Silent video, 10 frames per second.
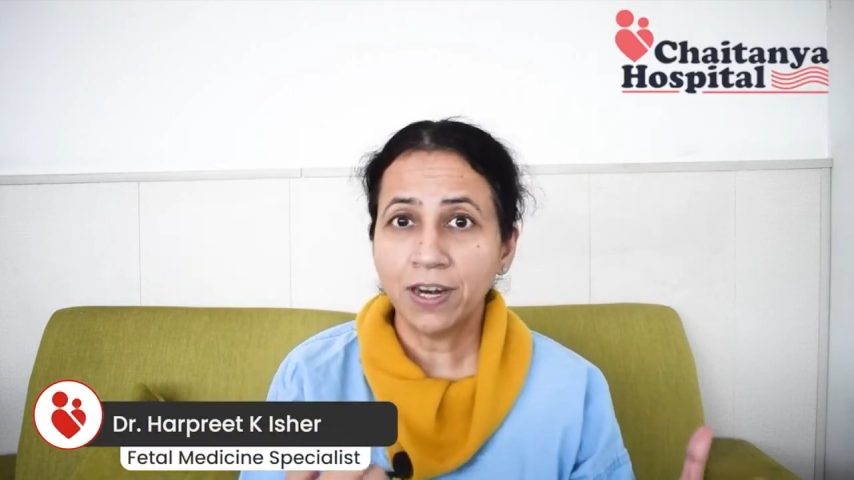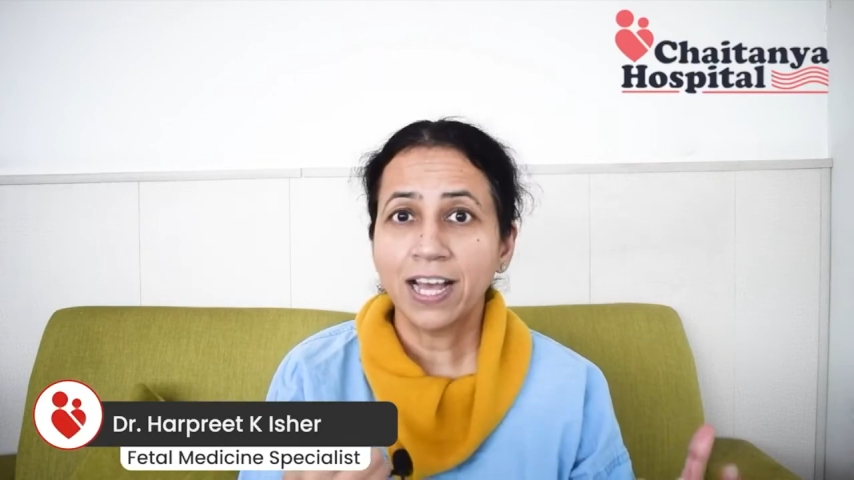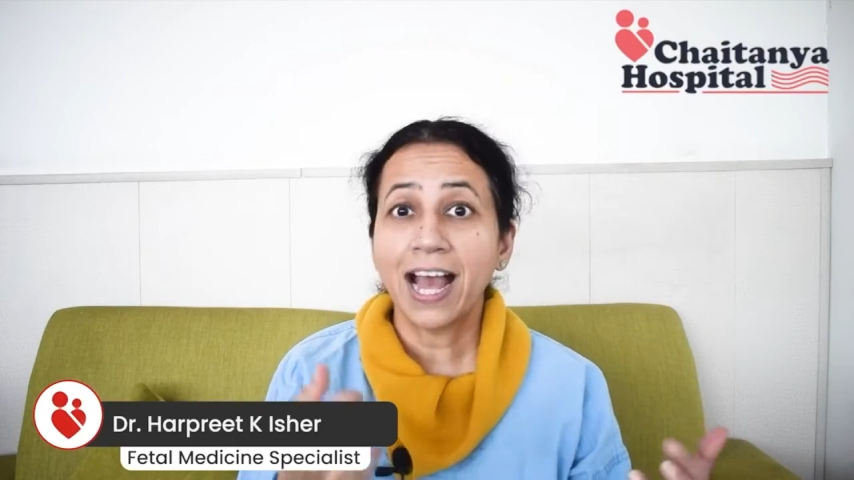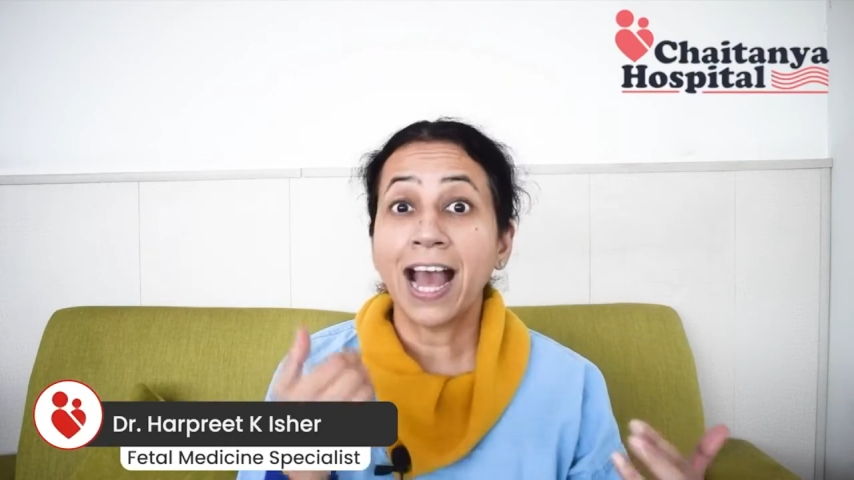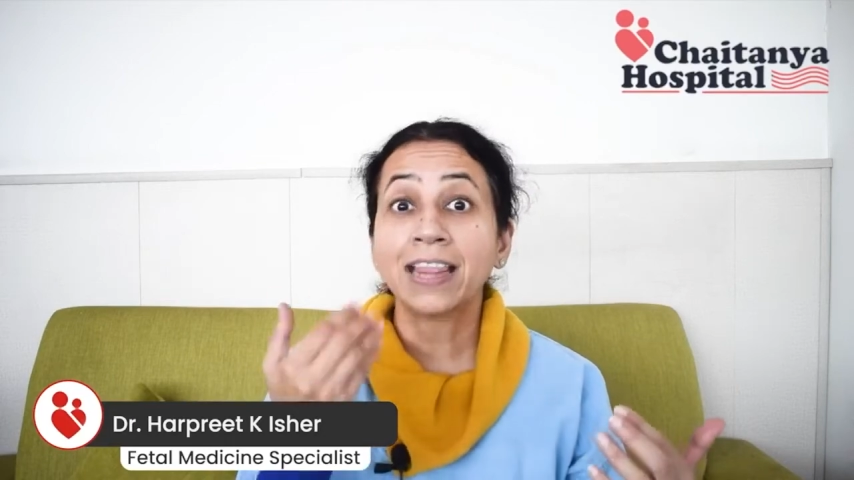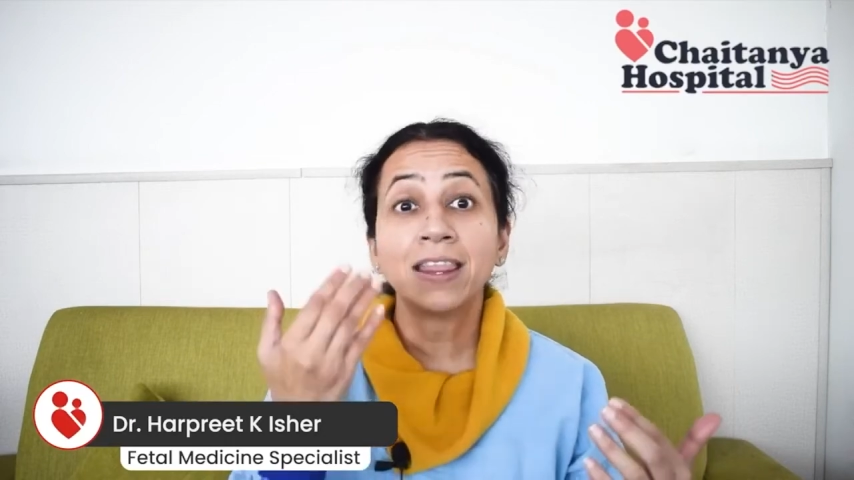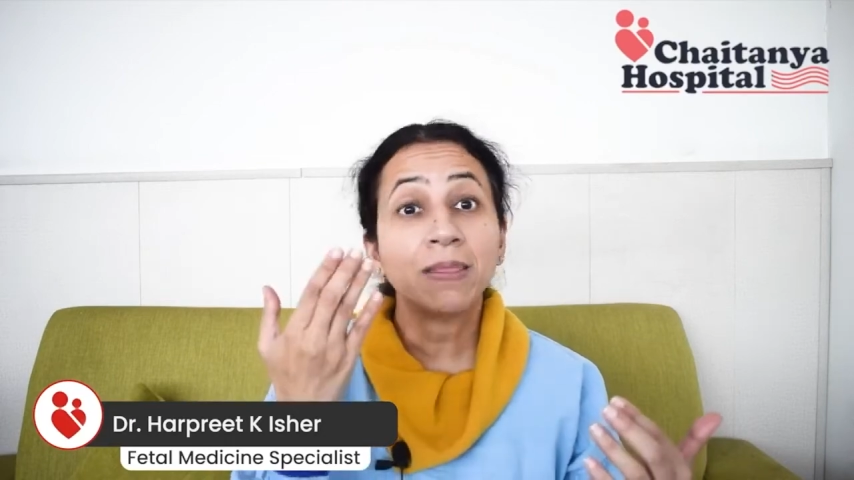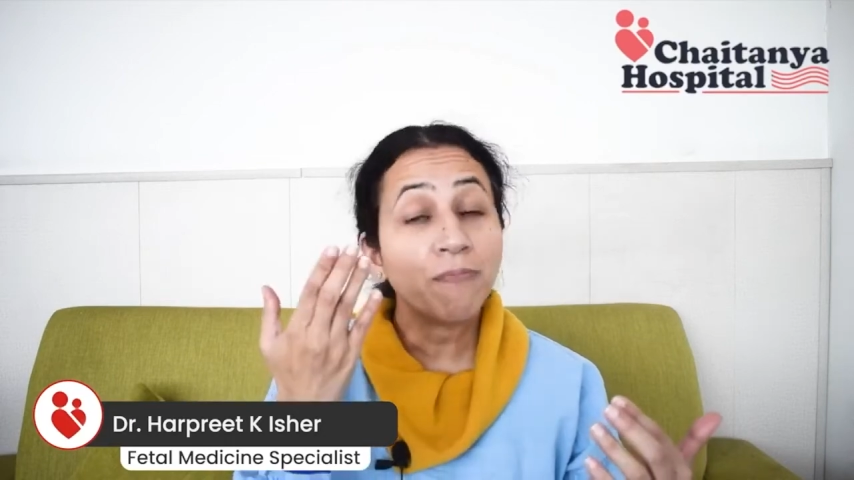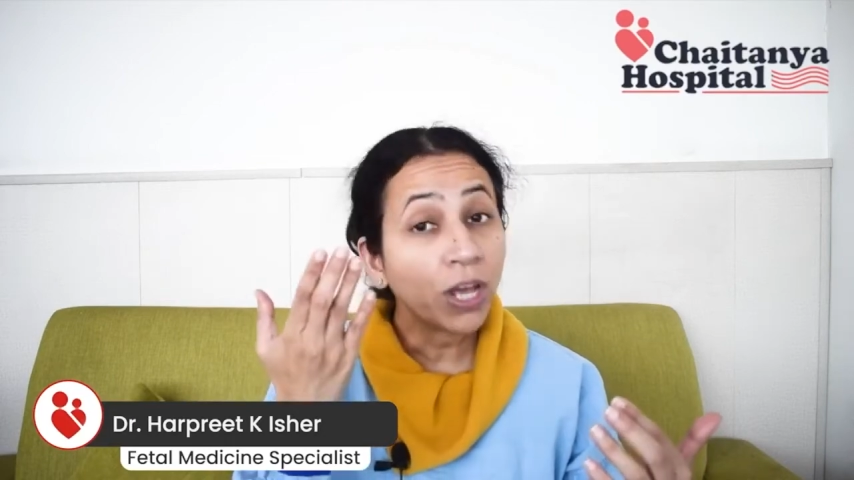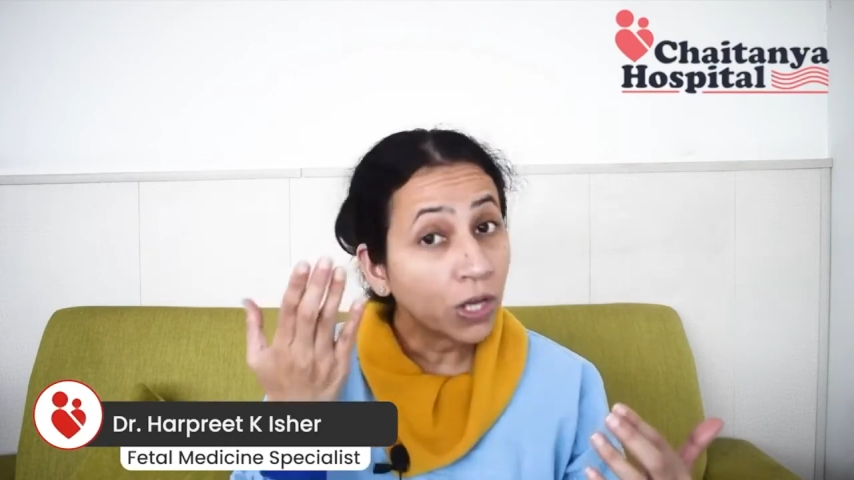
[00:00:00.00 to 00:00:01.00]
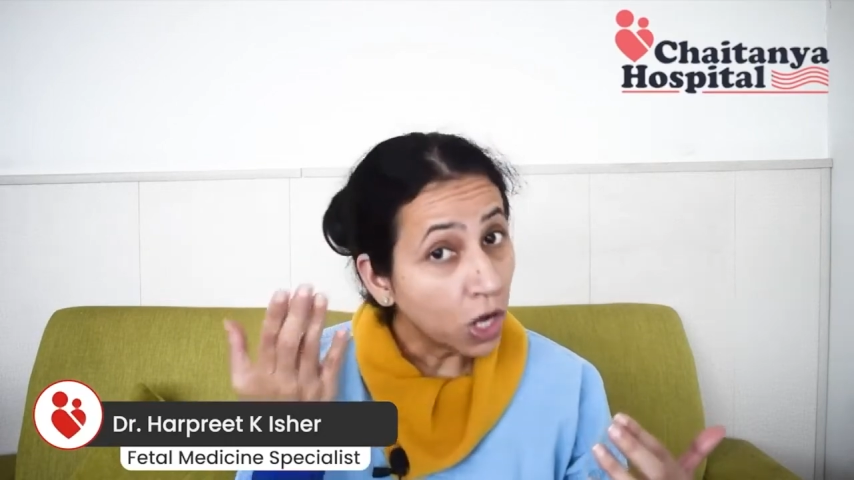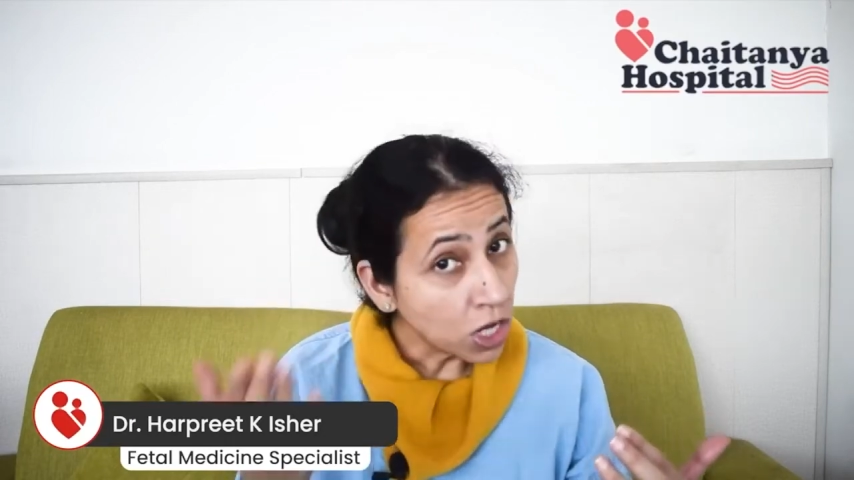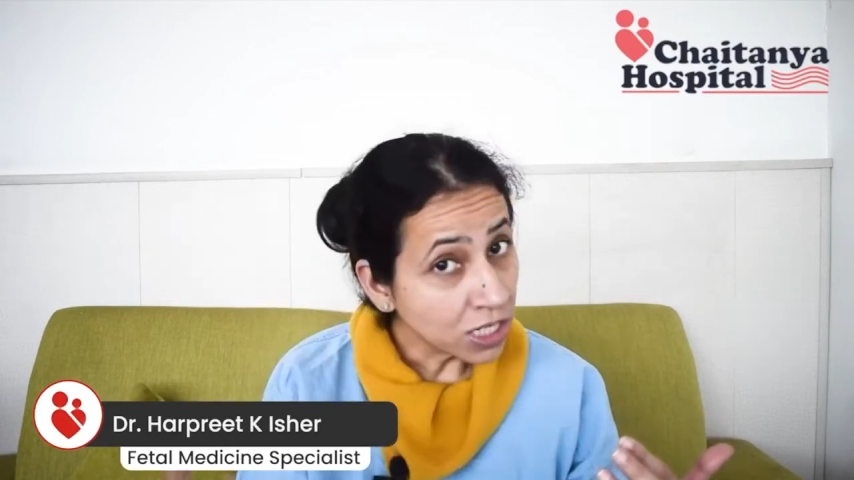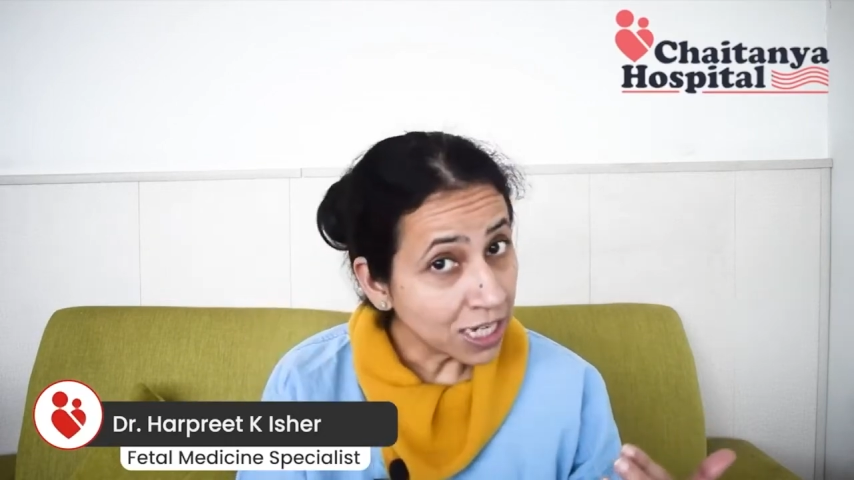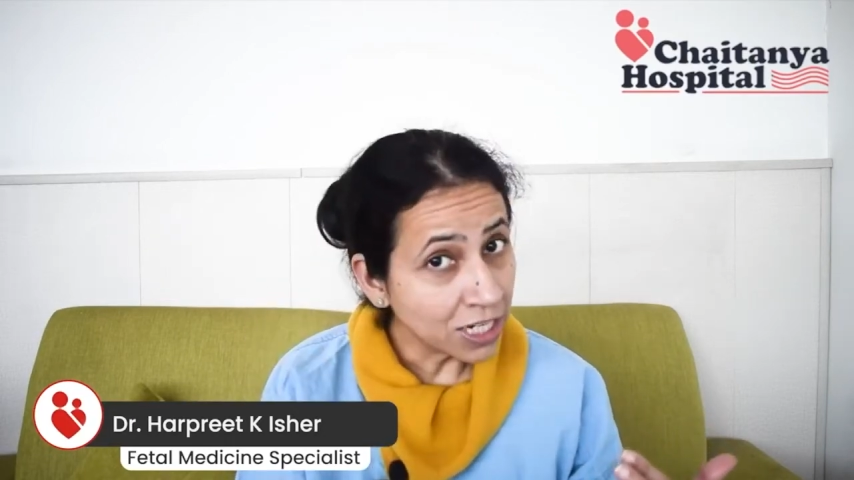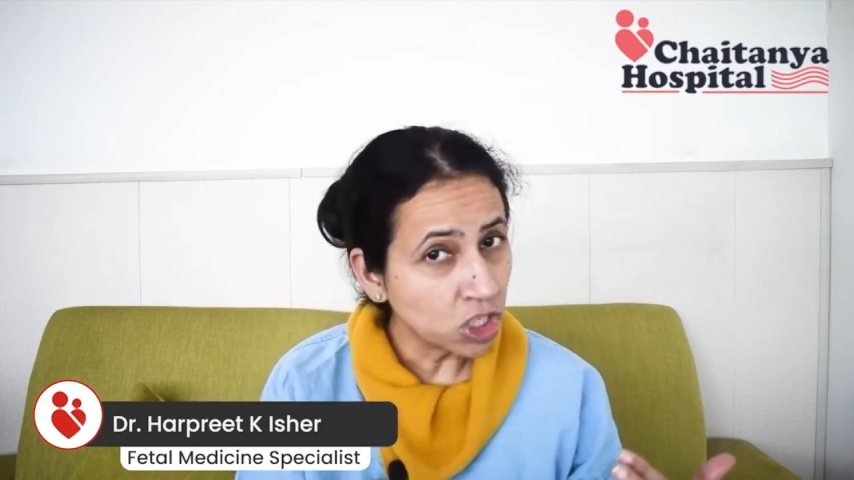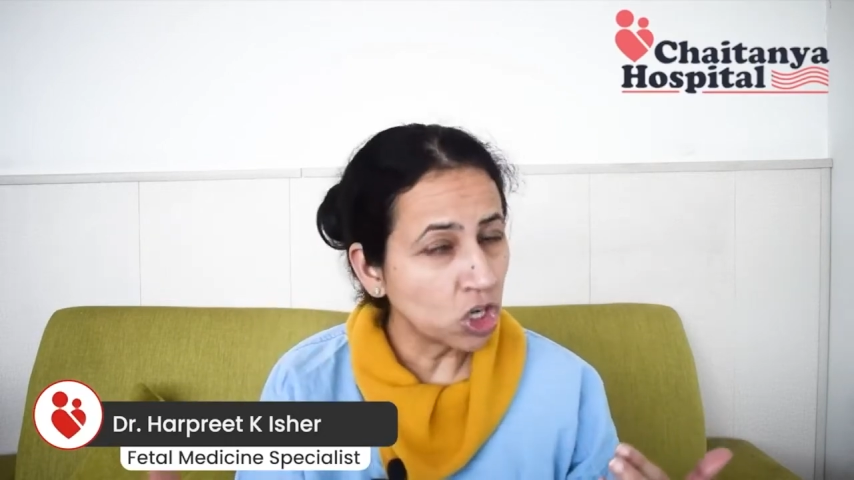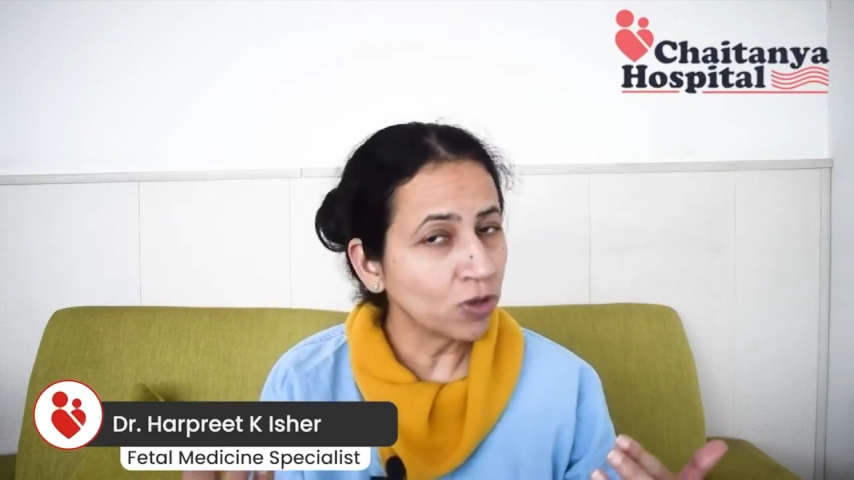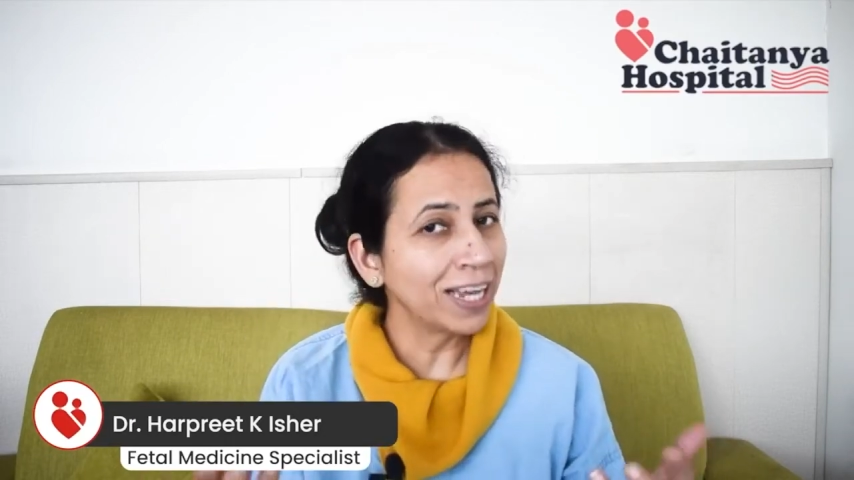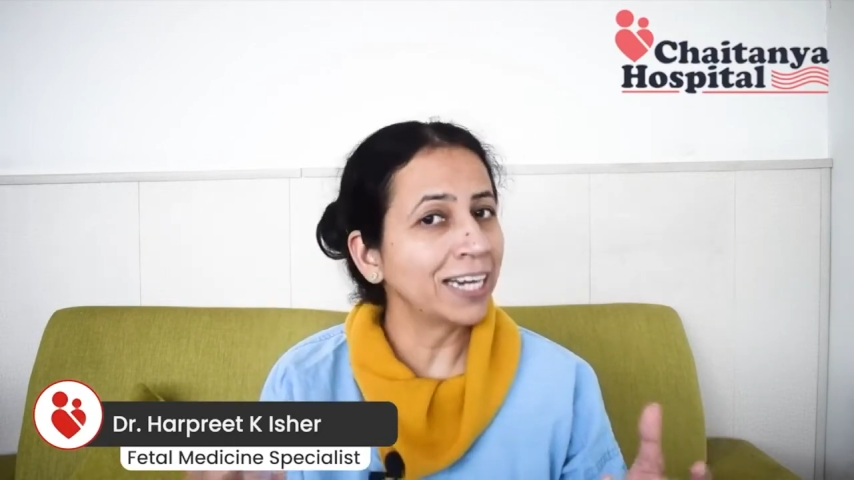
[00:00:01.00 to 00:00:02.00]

And because it is looking